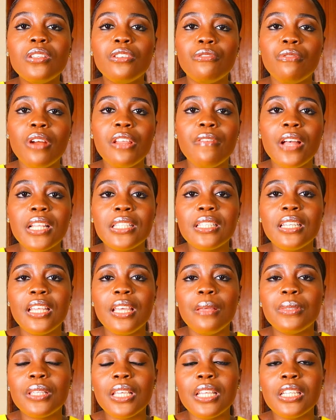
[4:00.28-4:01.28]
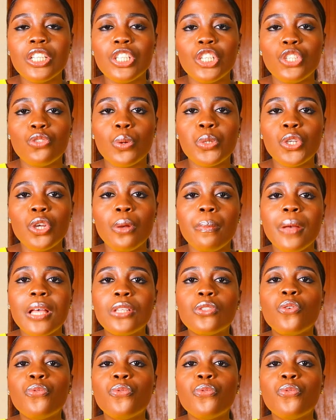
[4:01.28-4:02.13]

all the relevant names in the description bar,